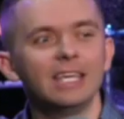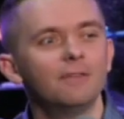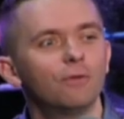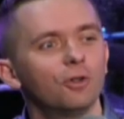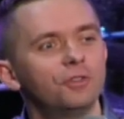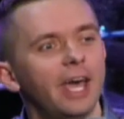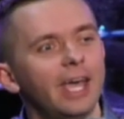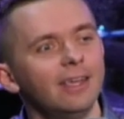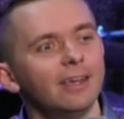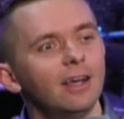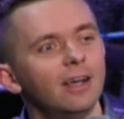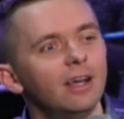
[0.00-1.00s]
evil
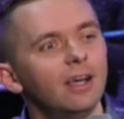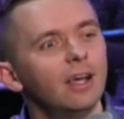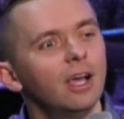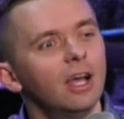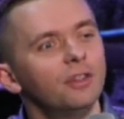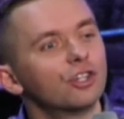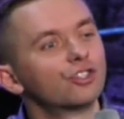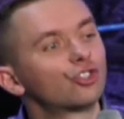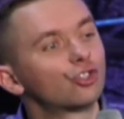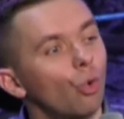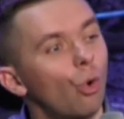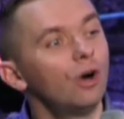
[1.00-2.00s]
day, the
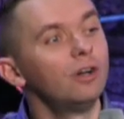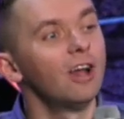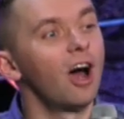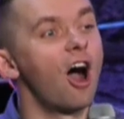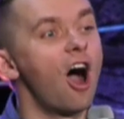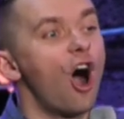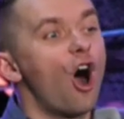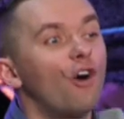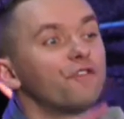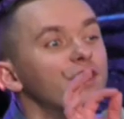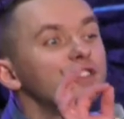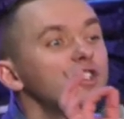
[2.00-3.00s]
sword
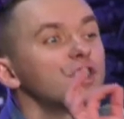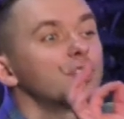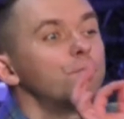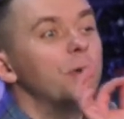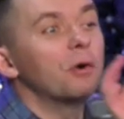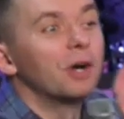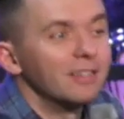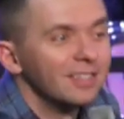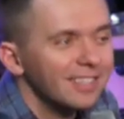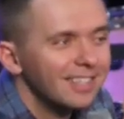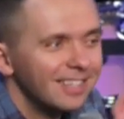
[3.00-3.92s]
of the Spirit.